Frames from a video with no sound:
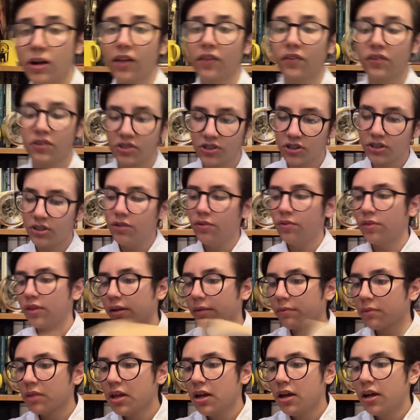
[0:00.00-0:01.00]
This is a new thing,
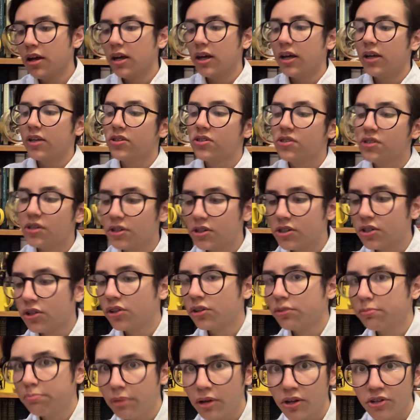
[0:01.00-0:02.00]
is that the
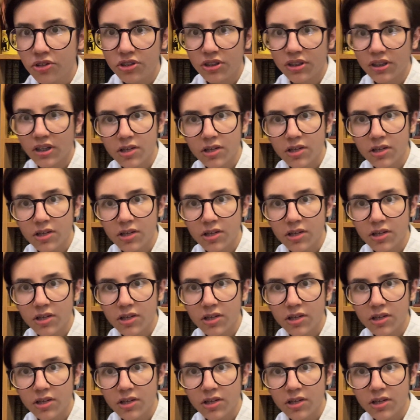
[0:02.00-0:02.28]
budget